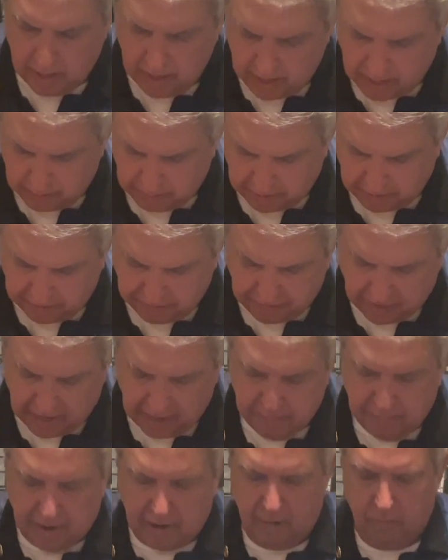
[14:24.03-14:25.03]
And I'm going to find
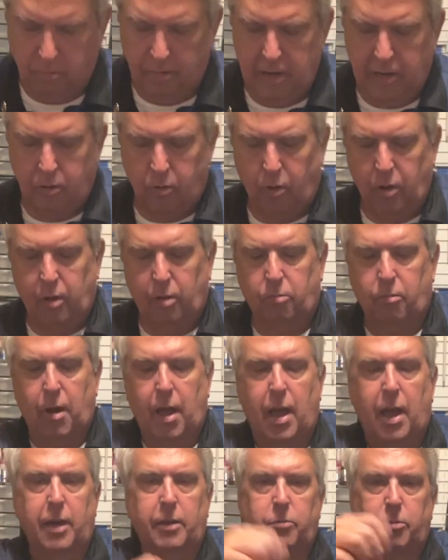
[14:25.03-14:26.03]
my recoil
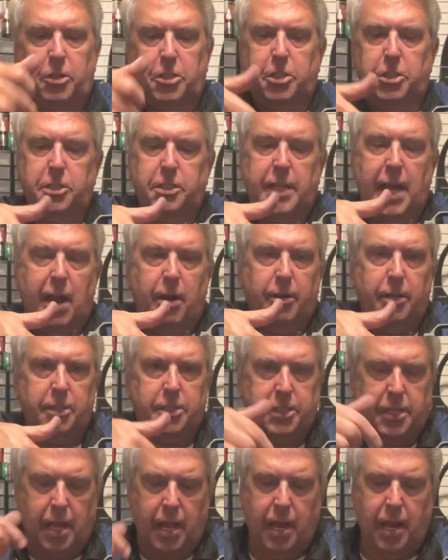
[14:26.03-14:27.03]
rod, which is down
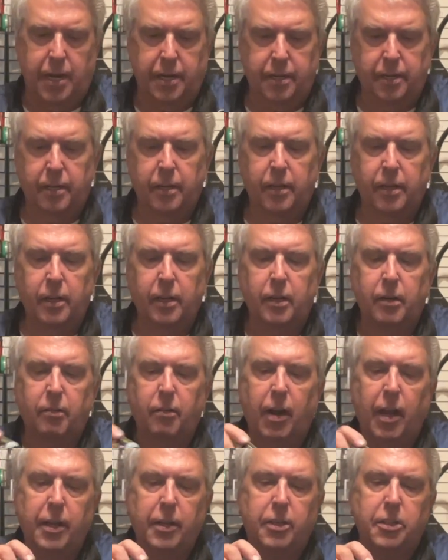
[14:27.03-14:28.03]
inside.
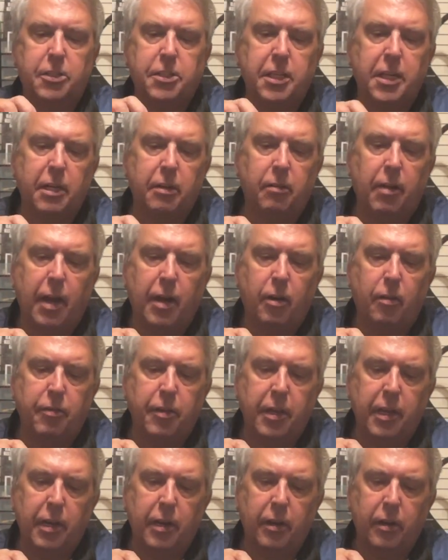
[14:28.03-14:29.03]
Right, you can see it right over
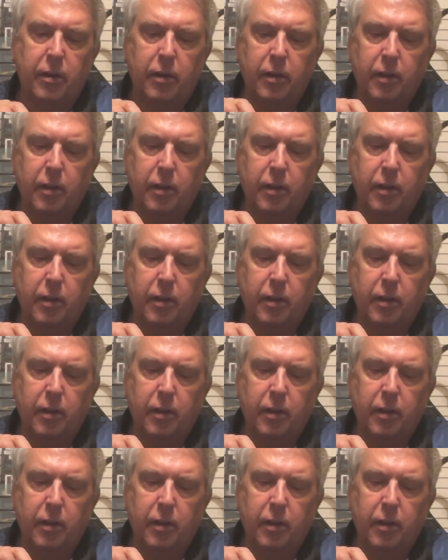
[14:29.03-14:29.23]
here.